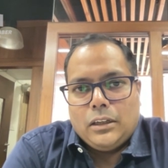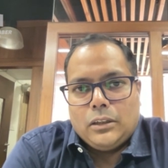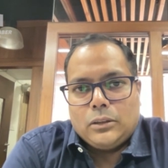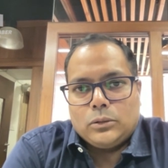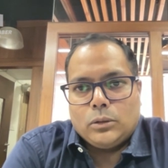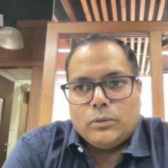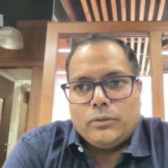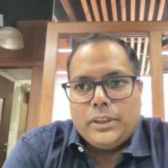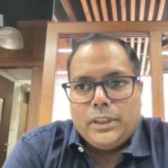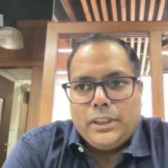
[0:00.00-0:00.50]

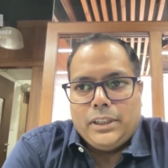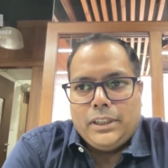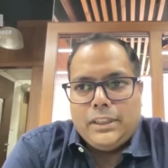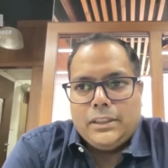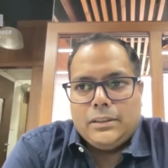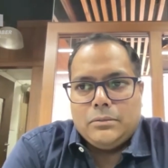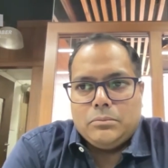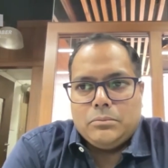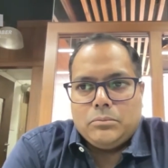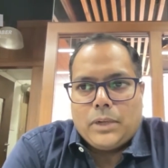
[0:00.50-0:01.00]
So
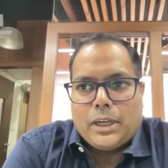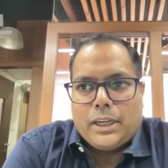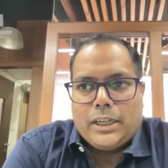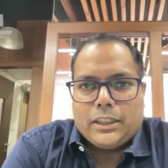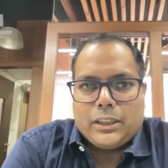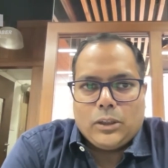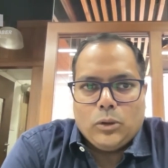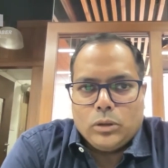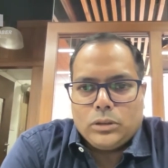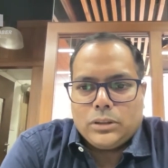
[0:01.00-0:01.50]
we,
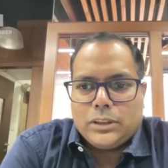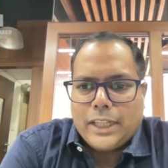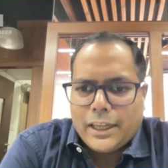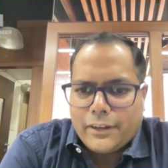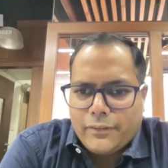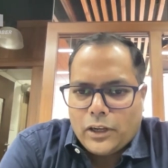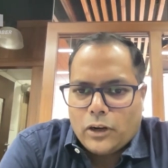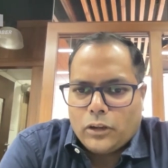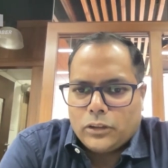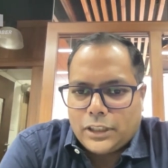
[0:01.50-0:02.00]
it looks
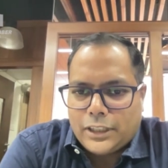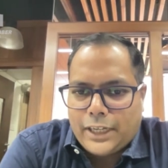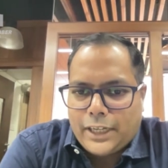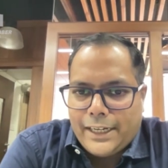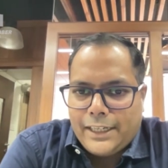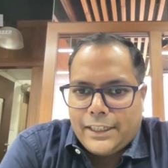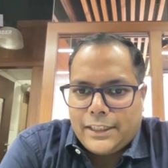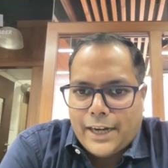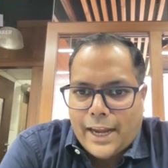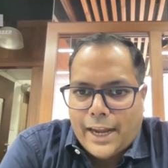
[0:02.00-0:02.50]
like we are on the
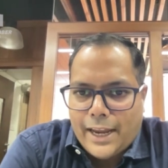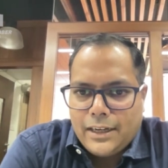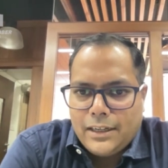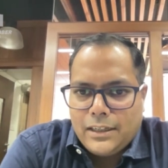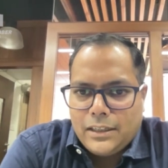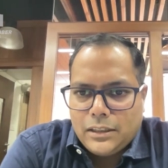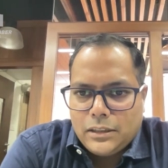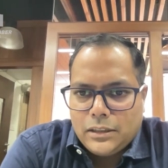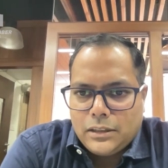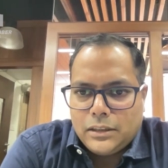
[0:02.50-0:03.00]
right track.
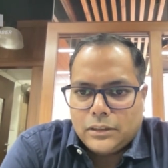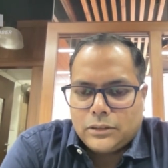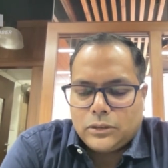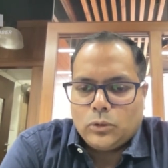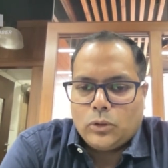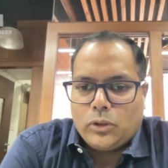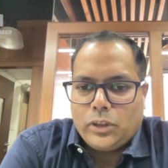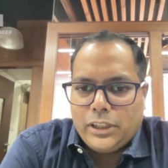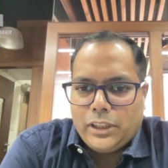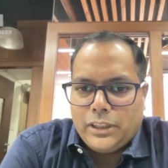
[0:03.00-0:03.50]
It's
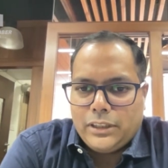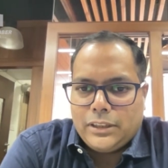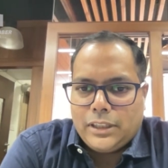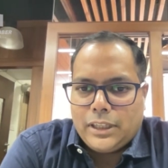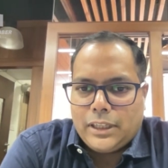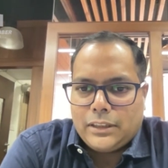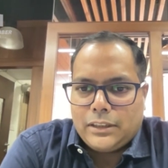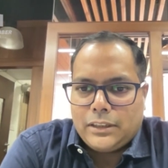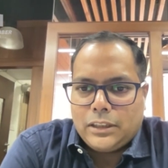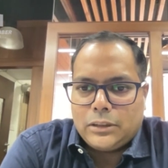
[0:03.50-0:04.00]
only
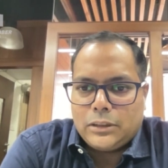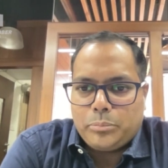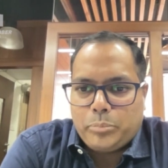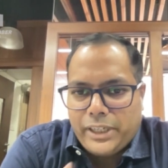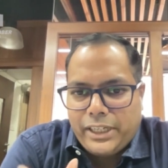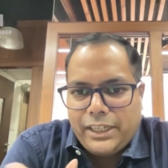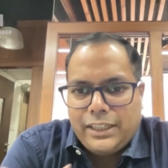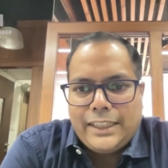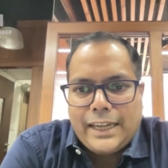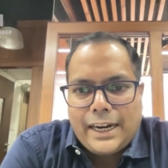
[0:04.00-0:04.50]
that the
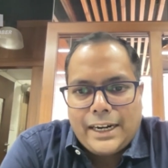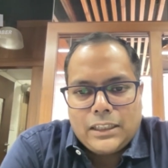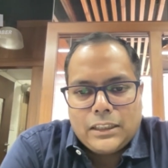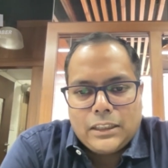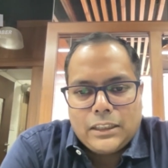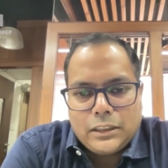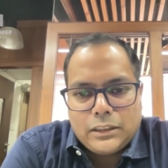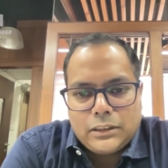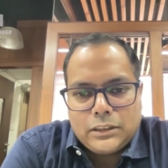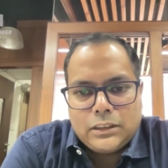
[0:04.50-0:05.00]
speed that
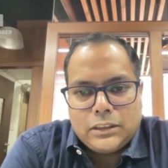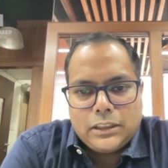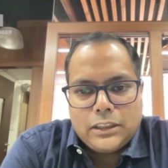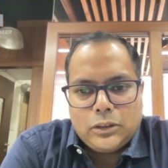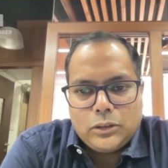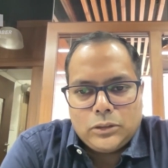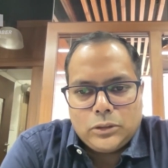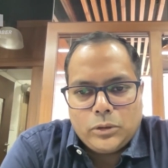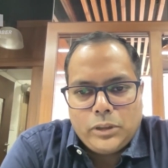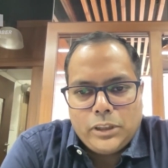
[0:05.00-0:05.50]
is,
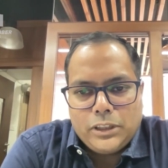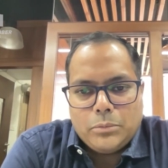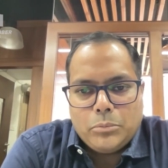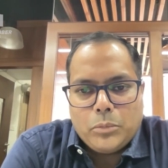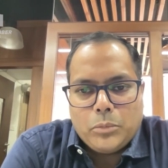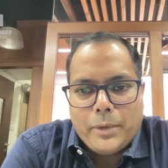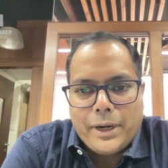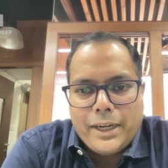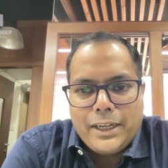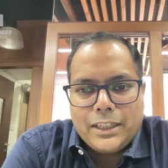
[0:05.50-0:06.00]
it's only the
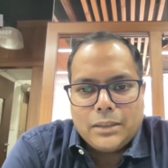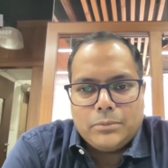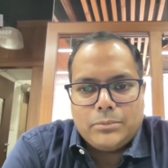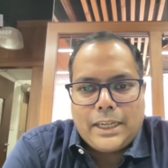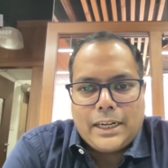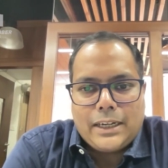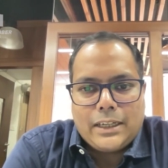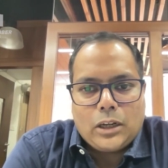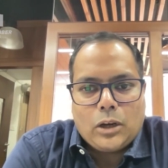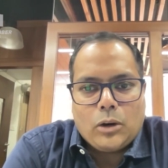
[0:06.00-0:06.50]
momentum
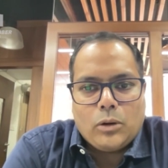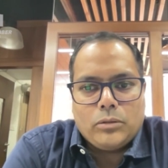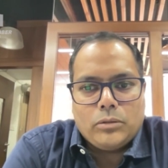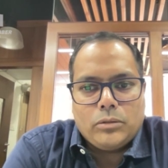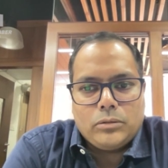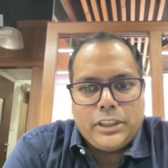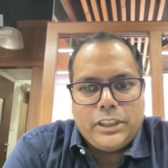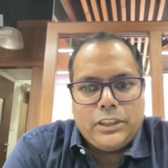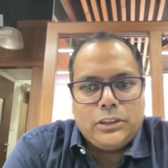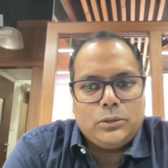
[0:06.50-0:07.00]
that now
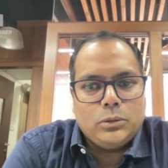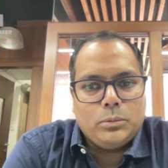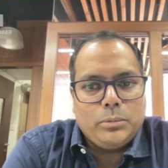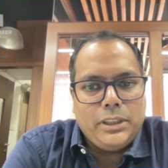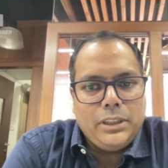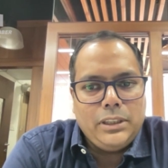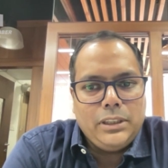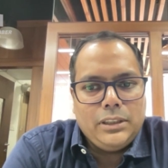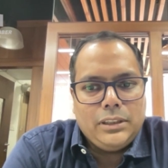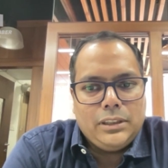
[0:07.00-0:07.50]
needs to
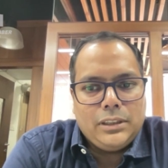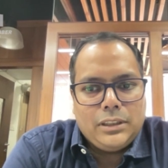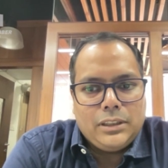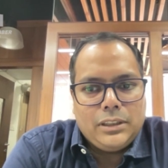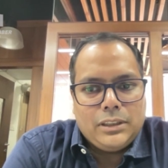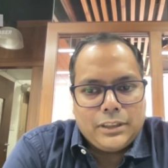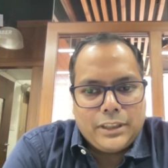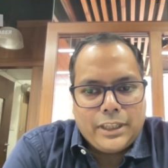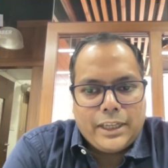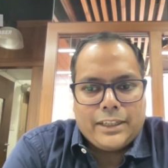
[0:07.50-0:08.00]
be
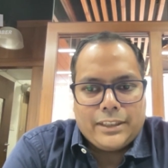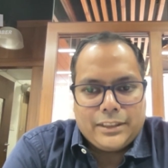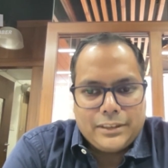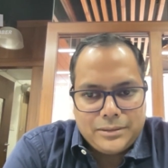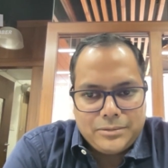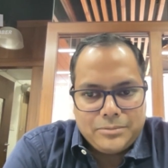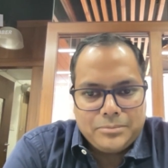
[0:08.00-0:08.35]
there.